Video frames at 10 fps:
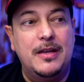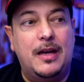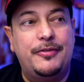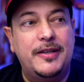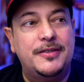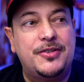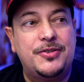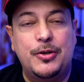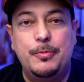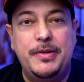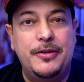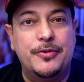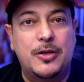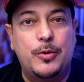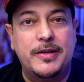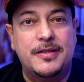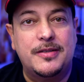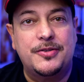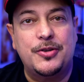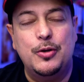I've had so many
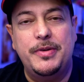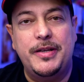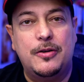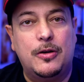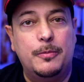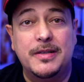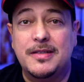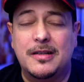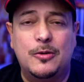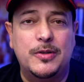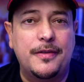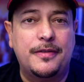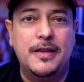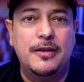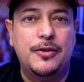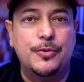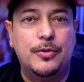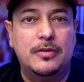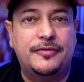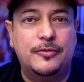requests, so many comments, and I want to thank you
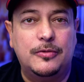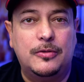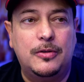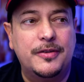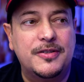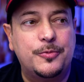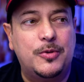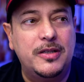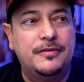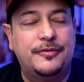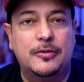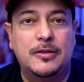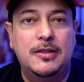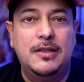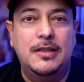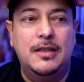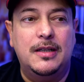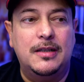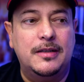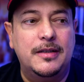all for all this wonderful
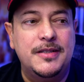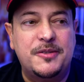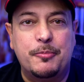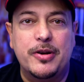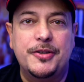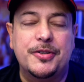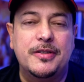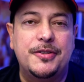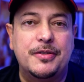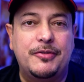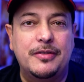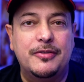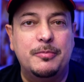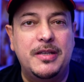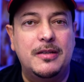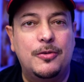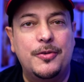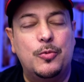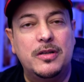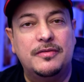inspiration that you've given me and all
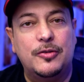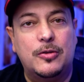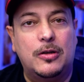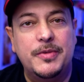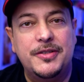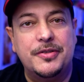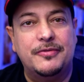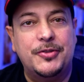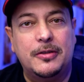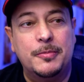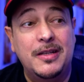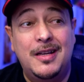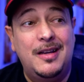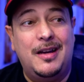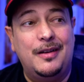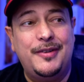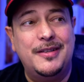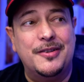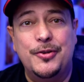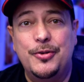the wonderful comments you've told me. I've
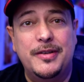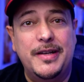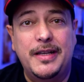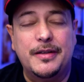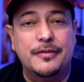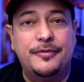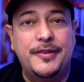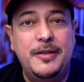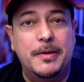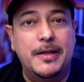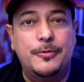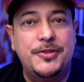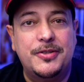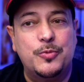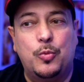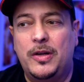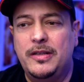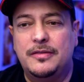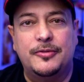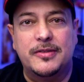had no negative feedback, which is
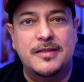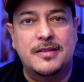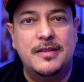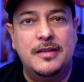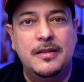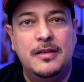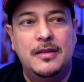wonderful to see.